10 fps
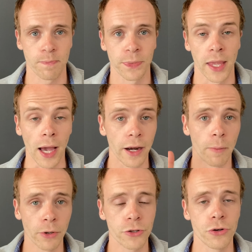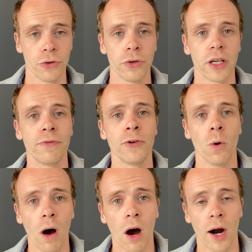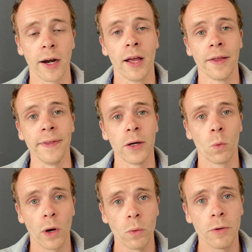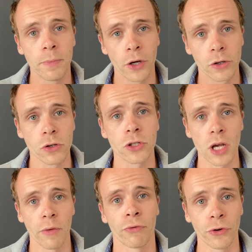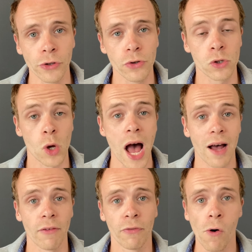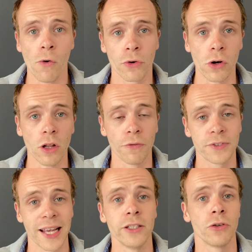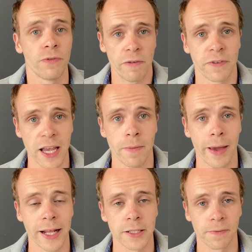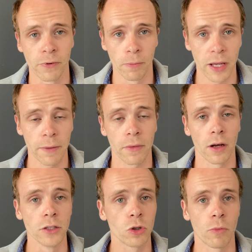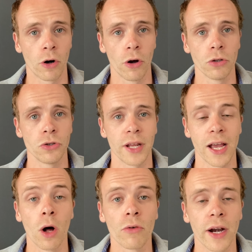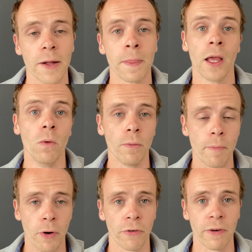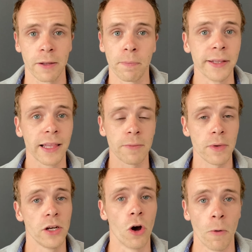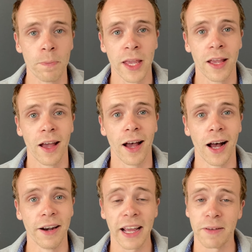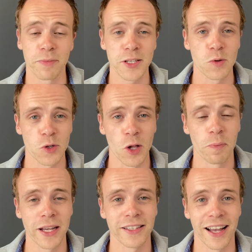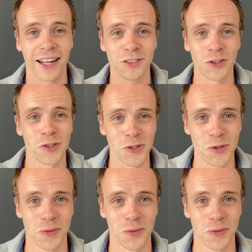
And number 2, if you are, then when would be a good time for you to have a phone call of 10 to 15 minutes? For me, tomorrow, today already would be perfect, but let me know. And hey, this was all Pete, and talk to you soon.